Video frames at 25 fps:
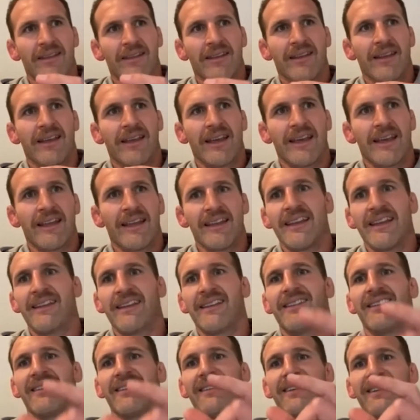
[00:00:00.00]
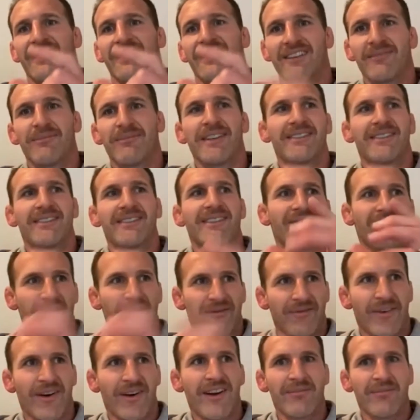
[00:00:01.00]
And then I'd give myself
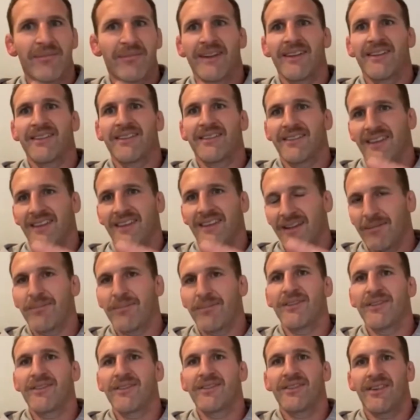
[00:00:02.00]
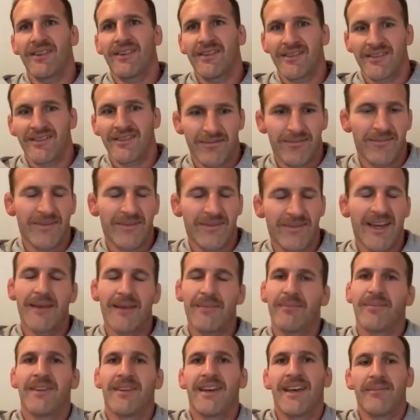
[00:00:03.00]
5 minutes, get my boots on,
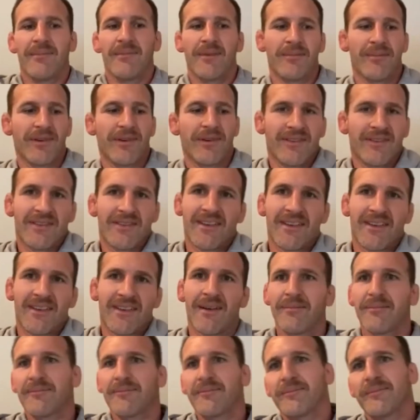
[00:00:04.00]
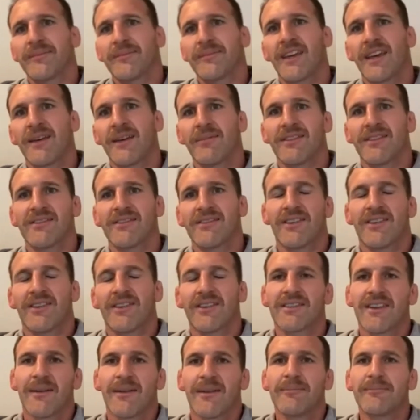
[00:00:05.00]
tape my boots up, tape my
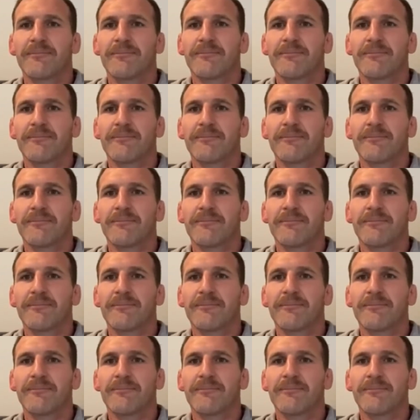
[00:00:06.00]
socks up.